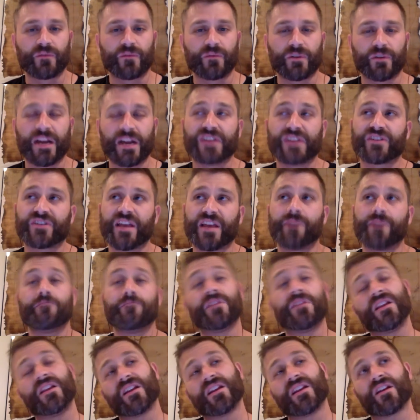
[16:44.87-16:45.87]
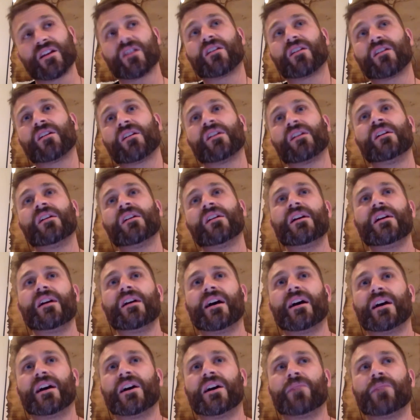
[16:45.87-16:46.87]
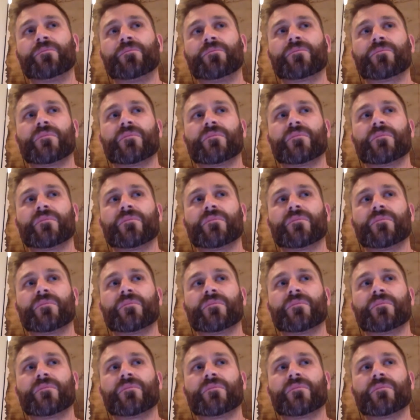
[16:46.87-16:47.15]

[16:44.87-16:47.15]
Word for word: where actually I'm meeting her um,